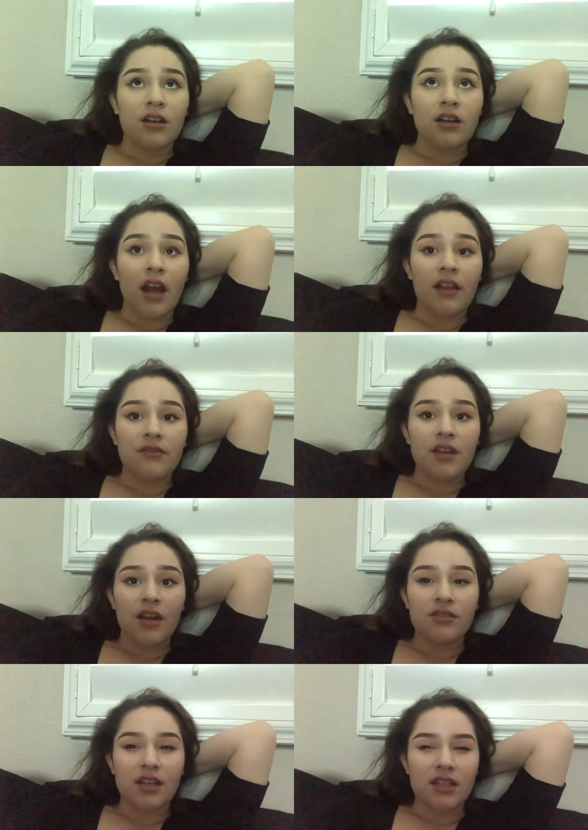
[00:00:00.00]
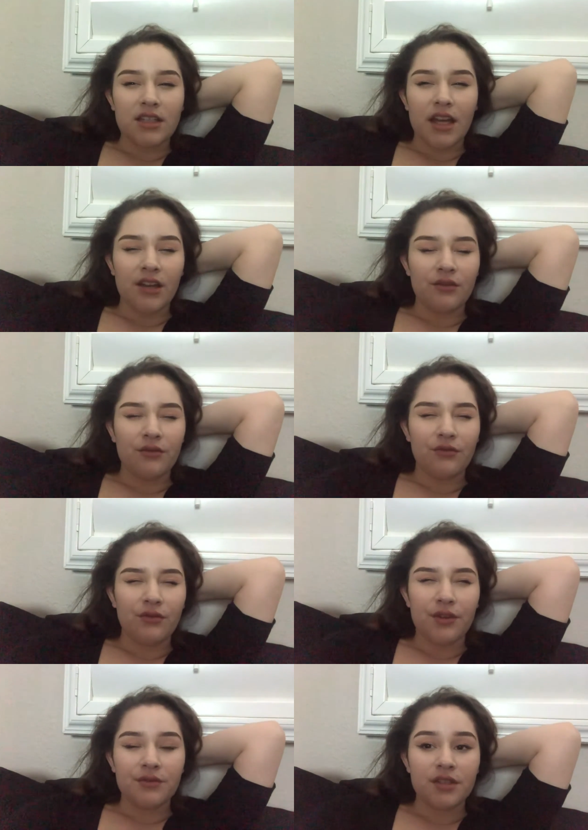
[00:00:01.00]
left the house at
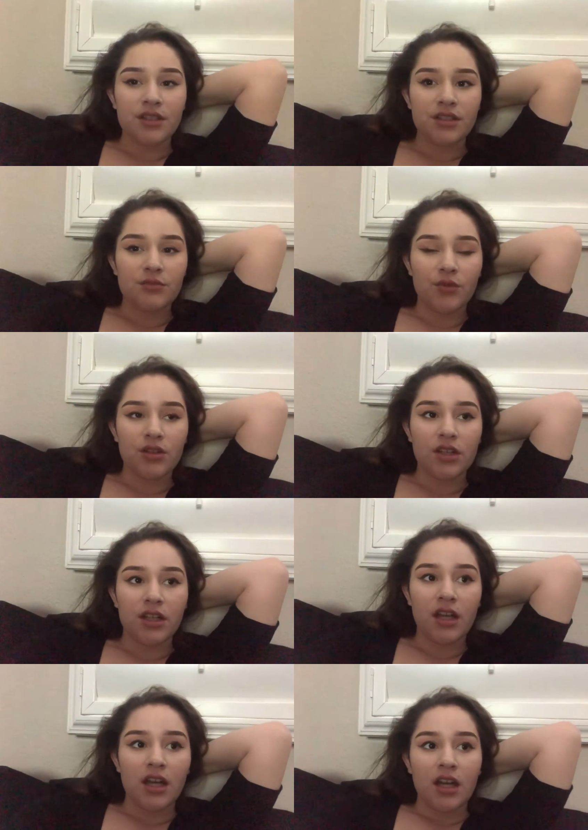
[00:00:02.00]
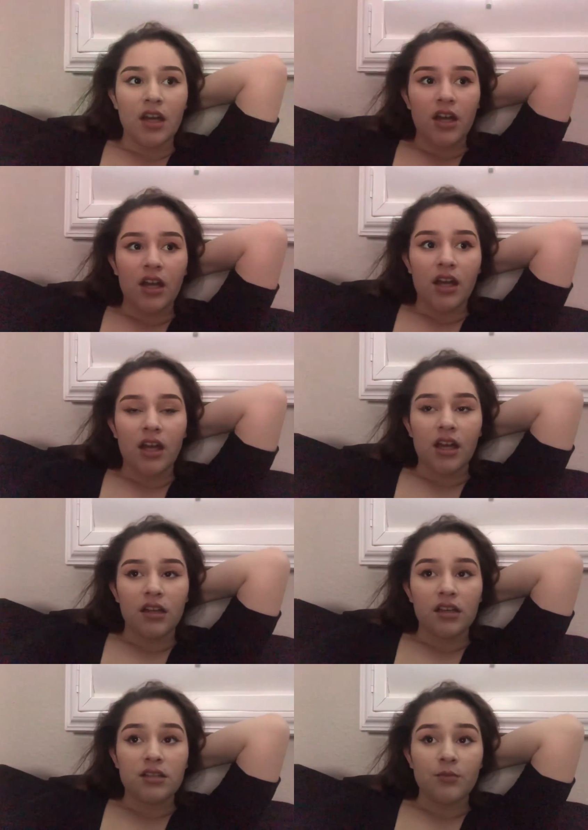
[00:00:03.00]
10:50 this morning, and
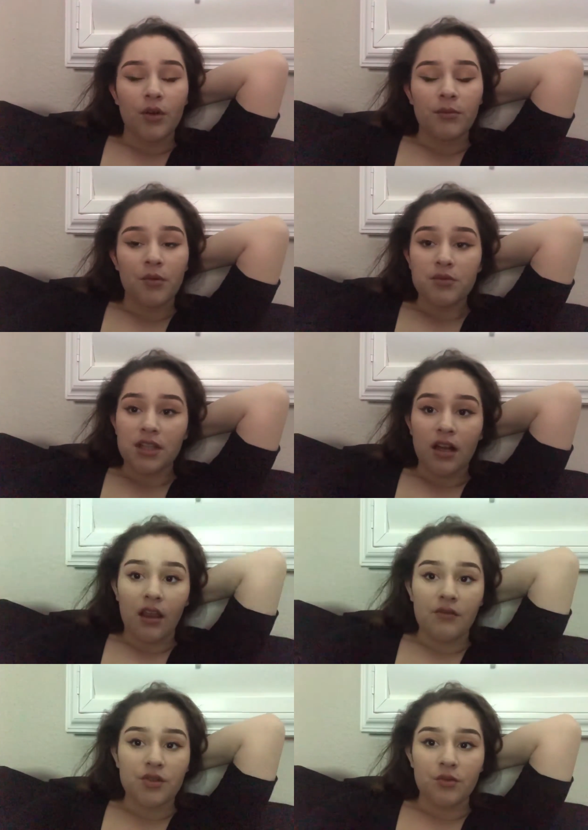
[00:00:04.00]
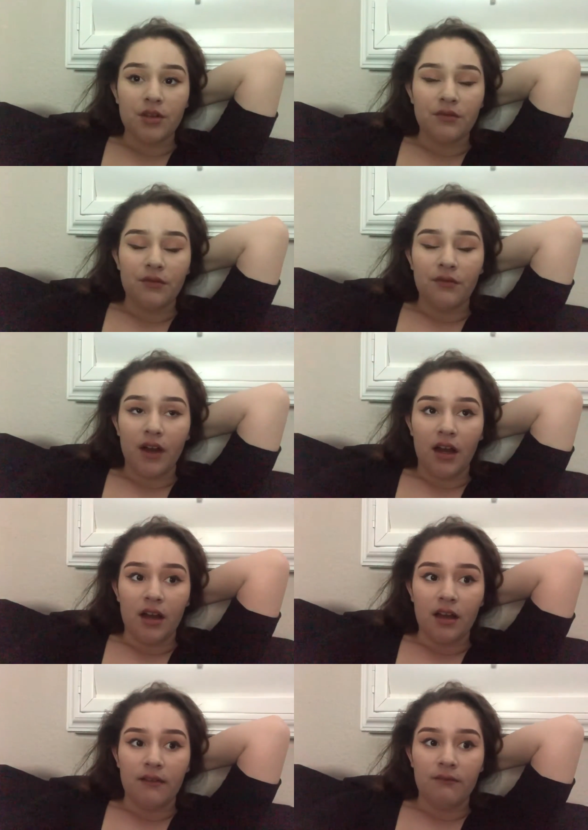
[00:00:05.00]
his appointment was at
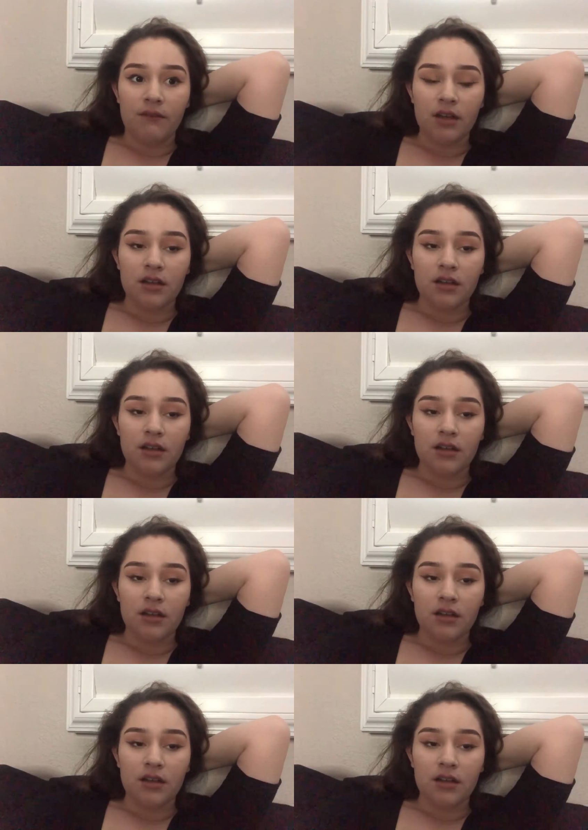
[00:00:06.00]
11:25.